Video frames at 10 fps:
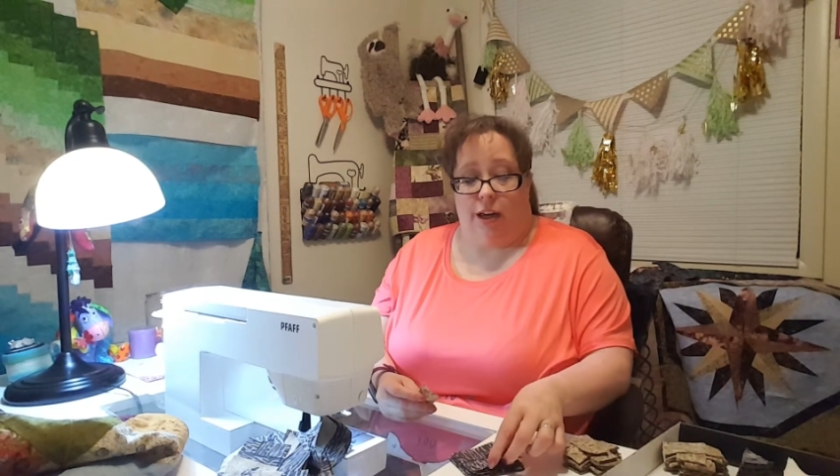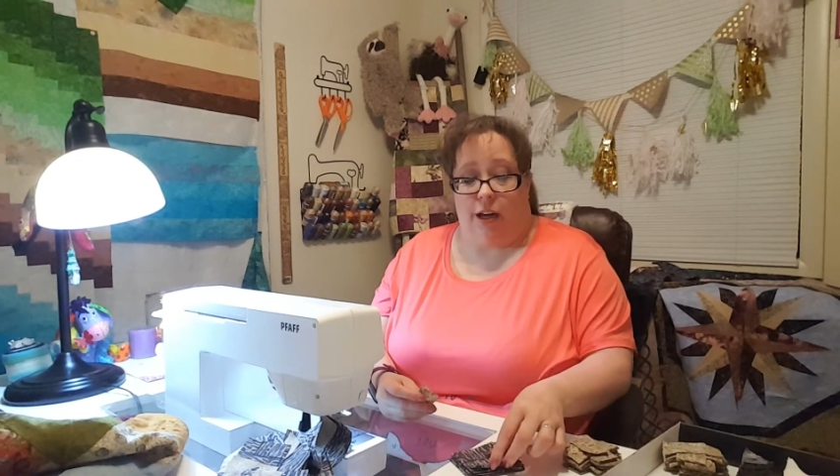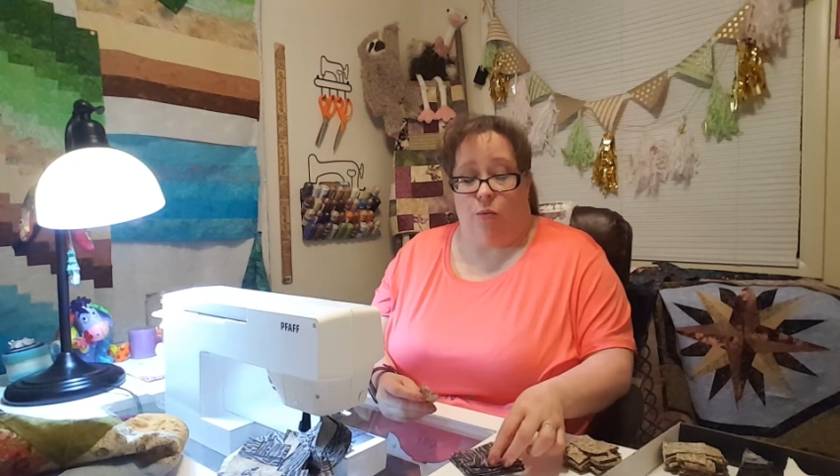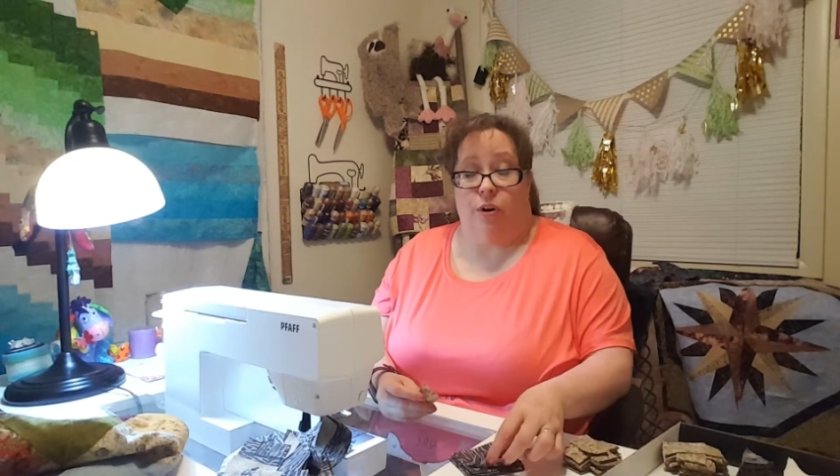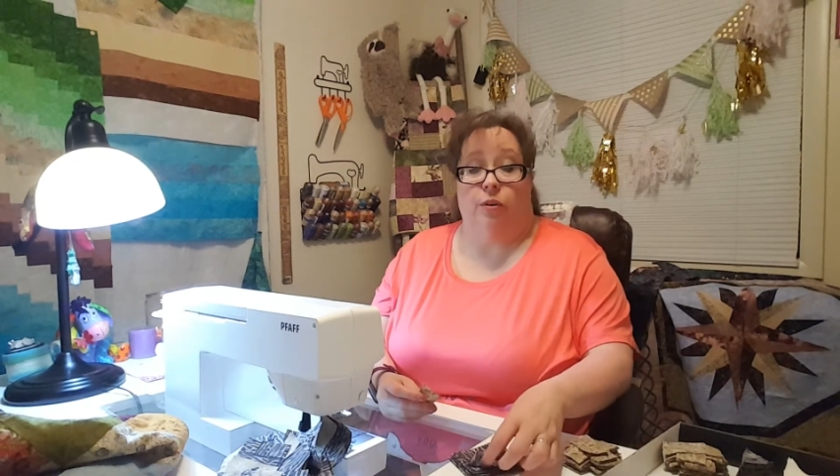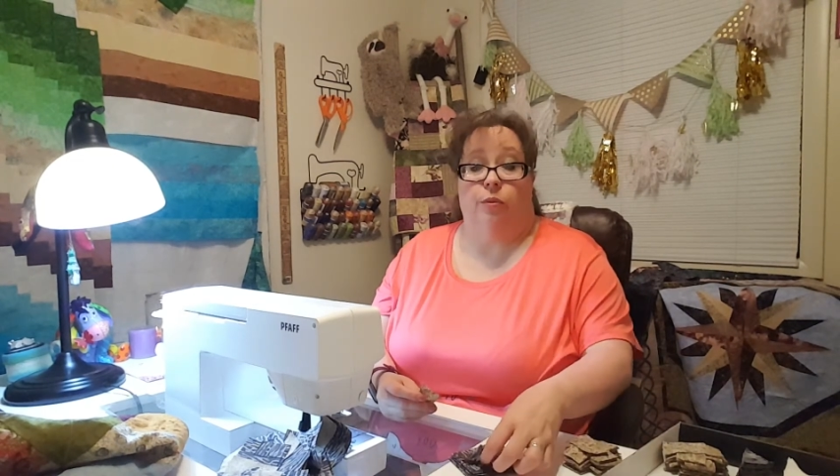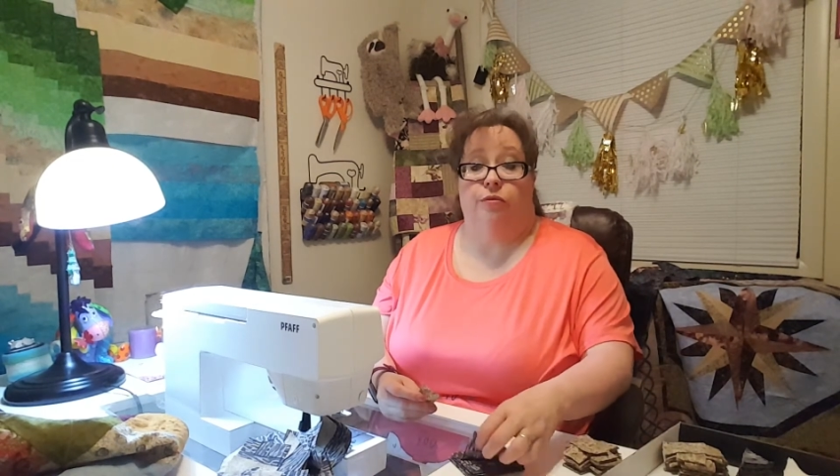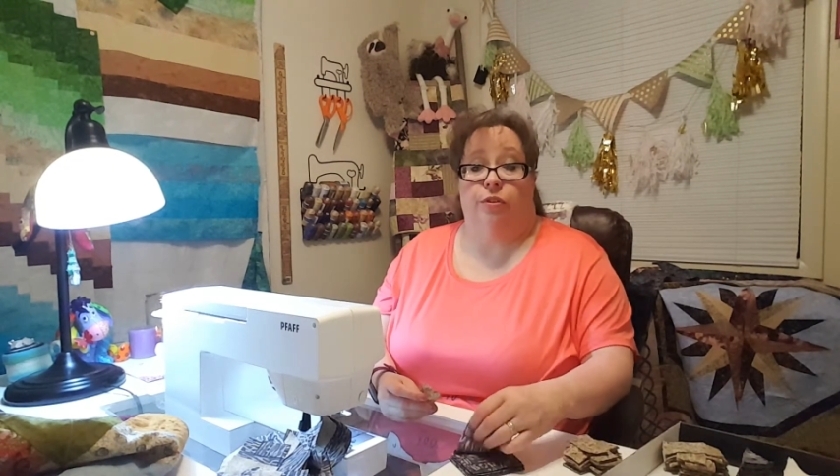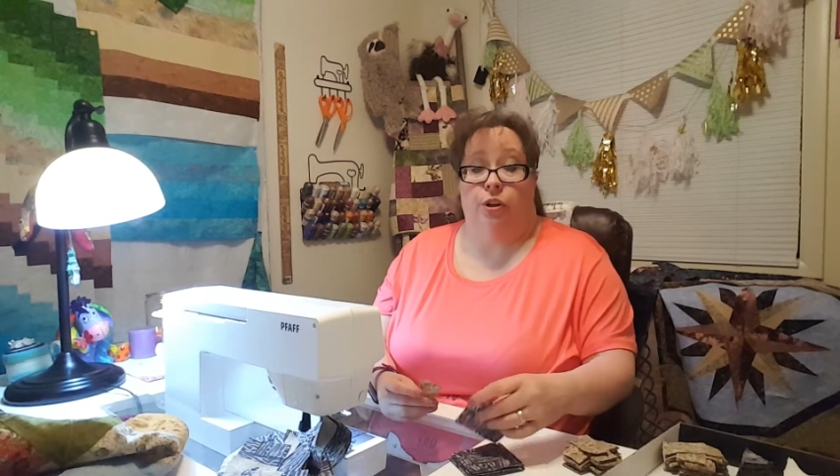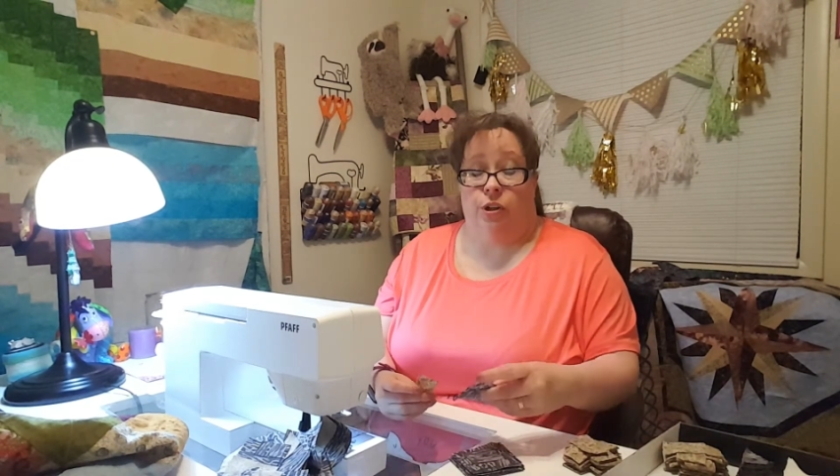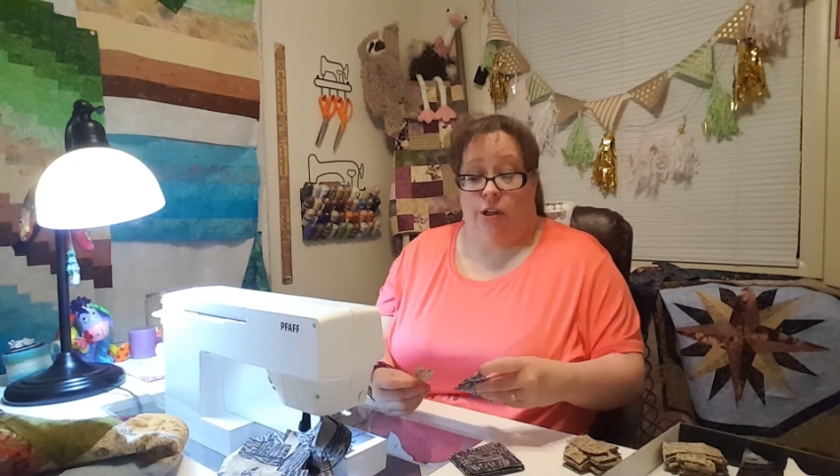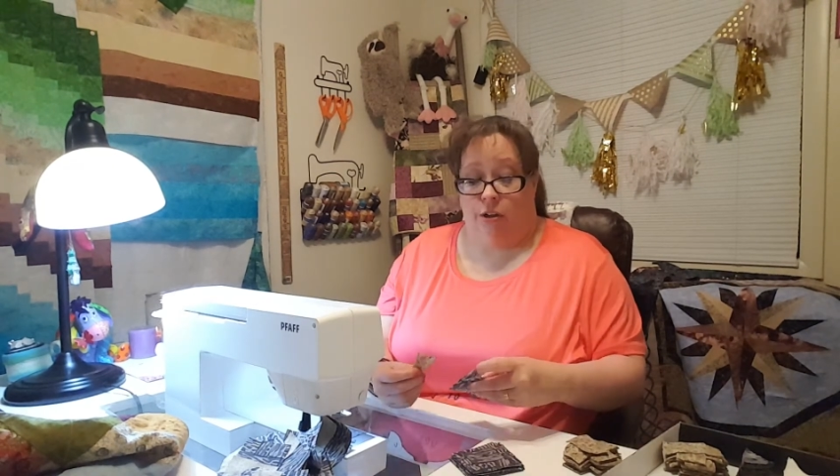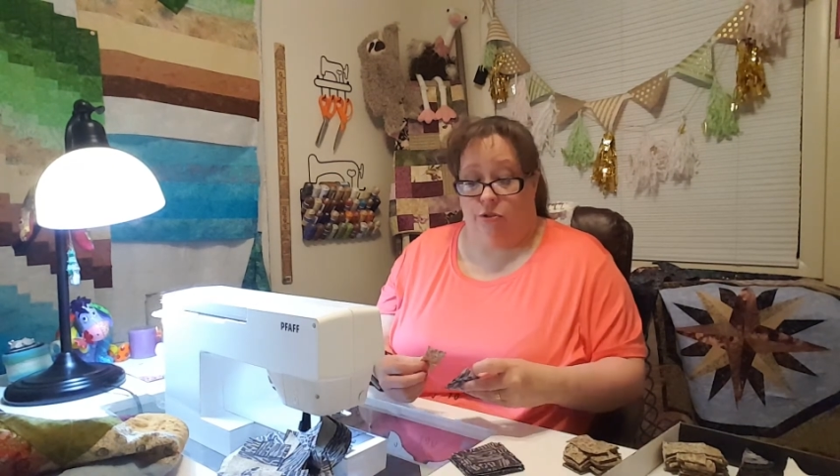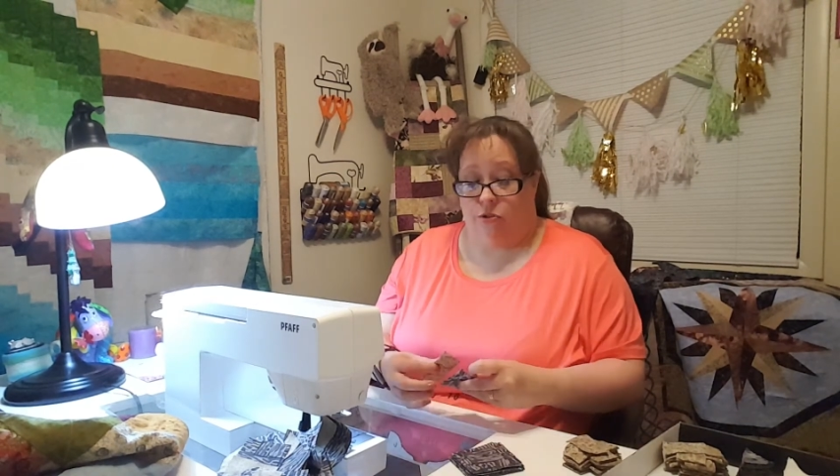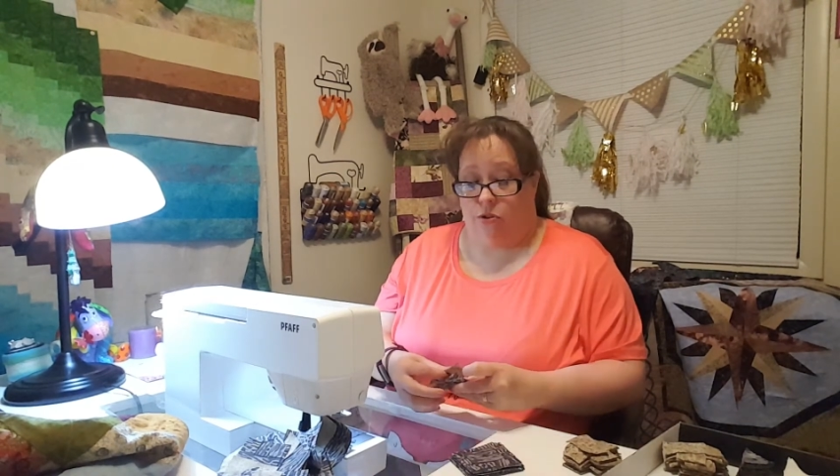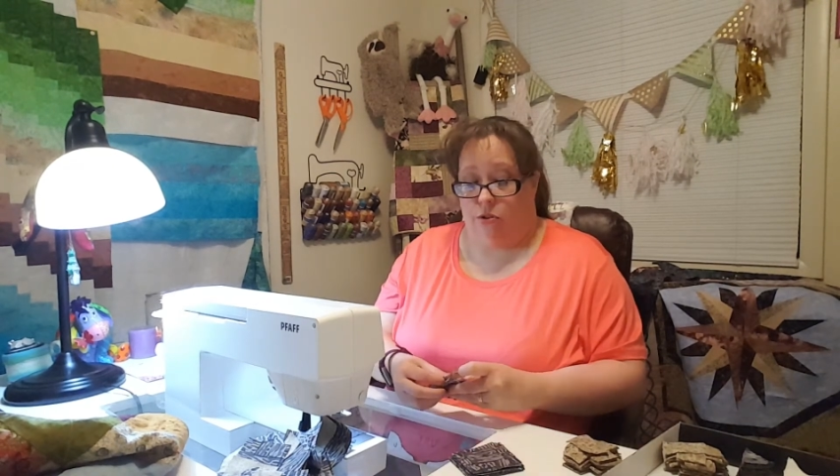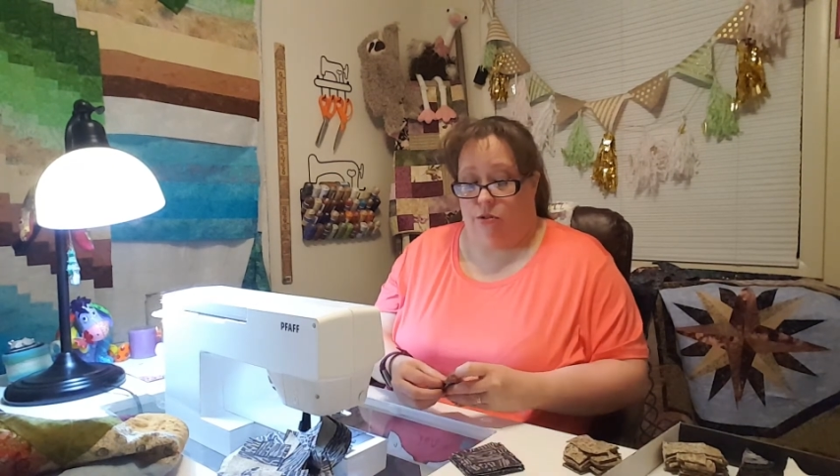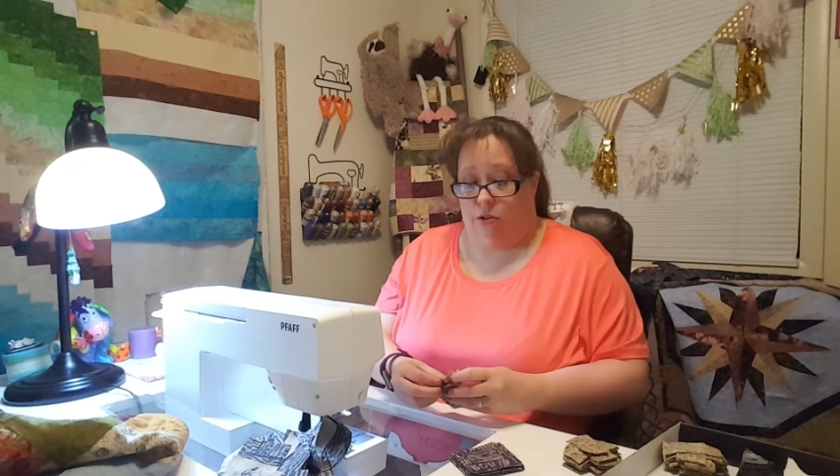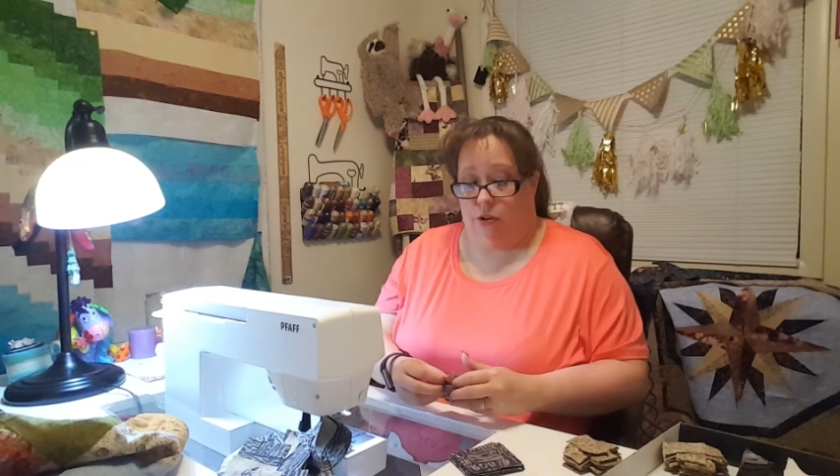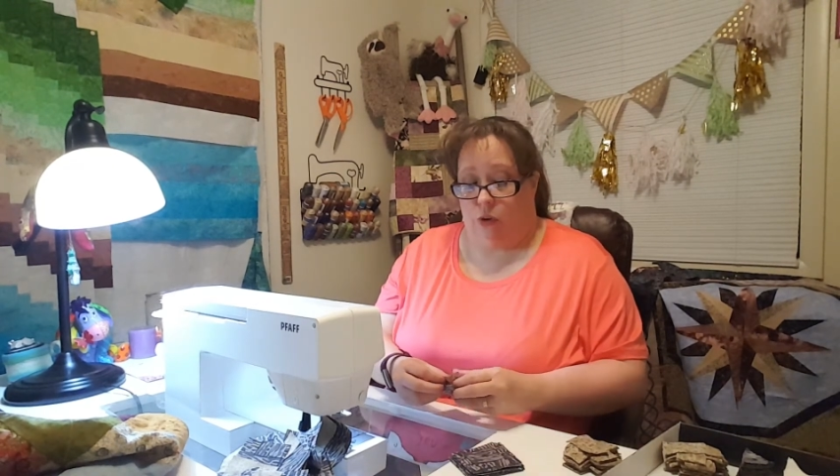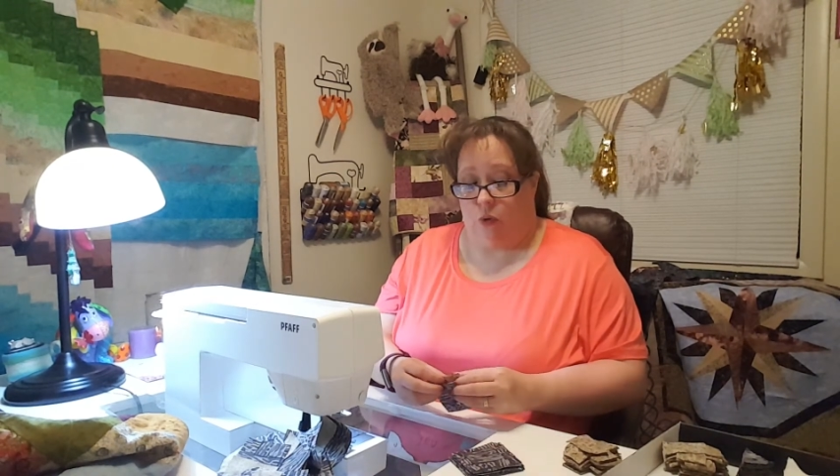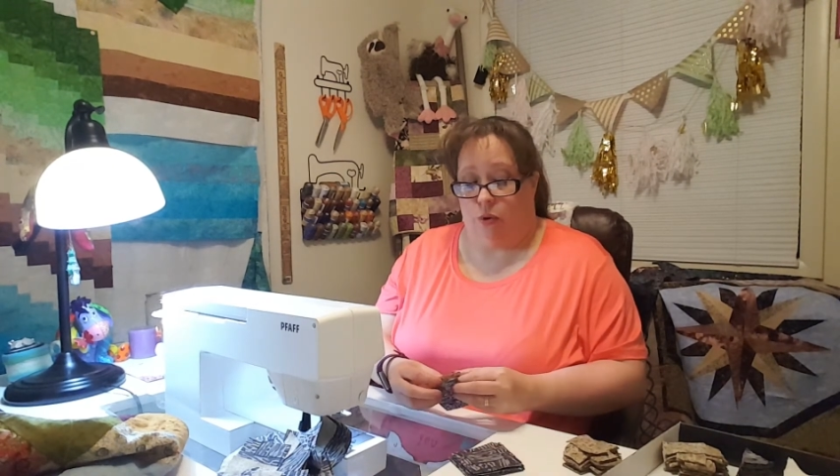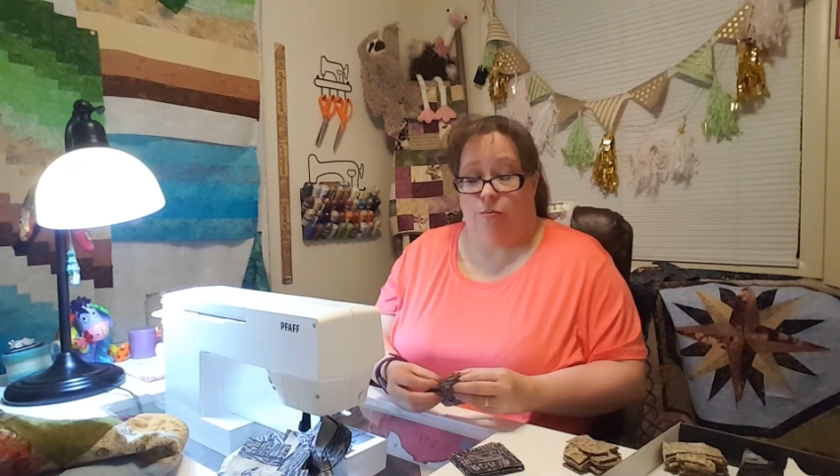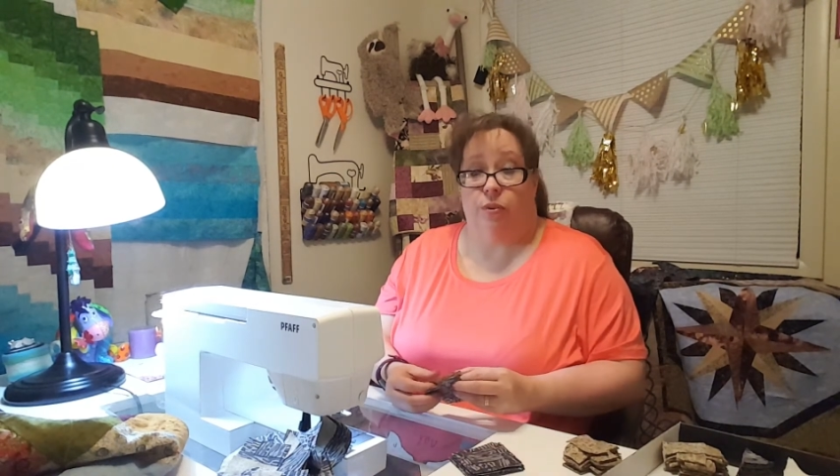I wanted one for New Year's. I want